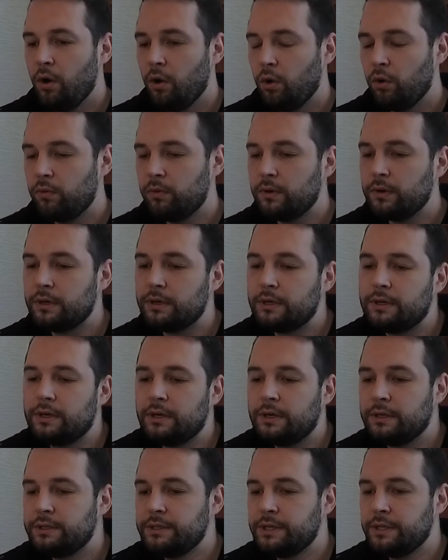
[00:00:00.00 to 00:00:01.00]

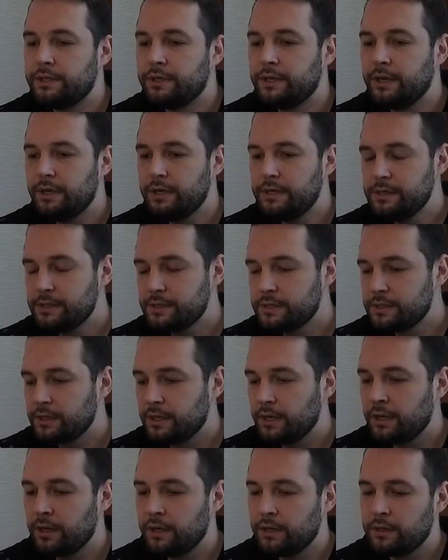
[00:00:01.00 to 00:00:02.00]
over 10
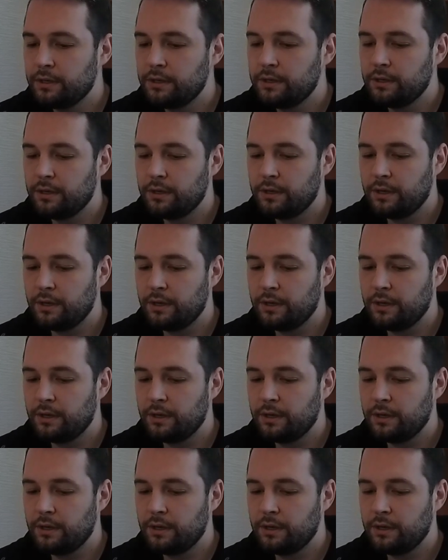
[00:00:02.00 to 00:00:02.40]
years, and